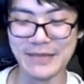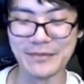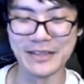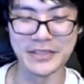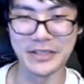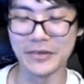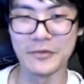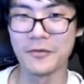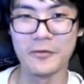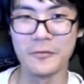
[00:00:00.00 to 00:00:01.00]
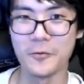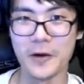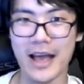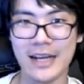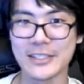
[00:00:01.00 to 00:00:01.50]
And I was like, well,
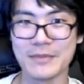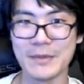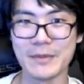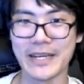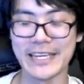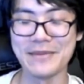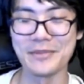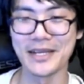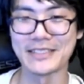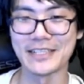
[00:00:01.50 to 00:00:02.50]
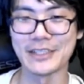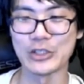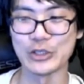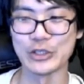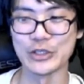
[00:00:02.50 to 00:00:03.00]
actually, maybe my game plan is
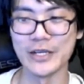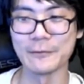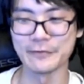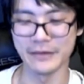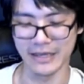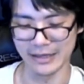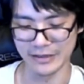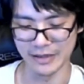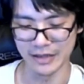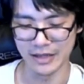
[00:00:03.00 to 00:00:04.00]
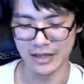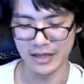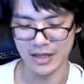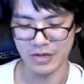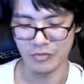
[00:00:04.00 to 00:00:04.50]
actually good enough. And
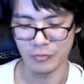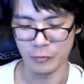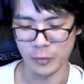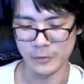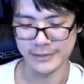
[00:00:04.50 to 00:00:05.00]
what was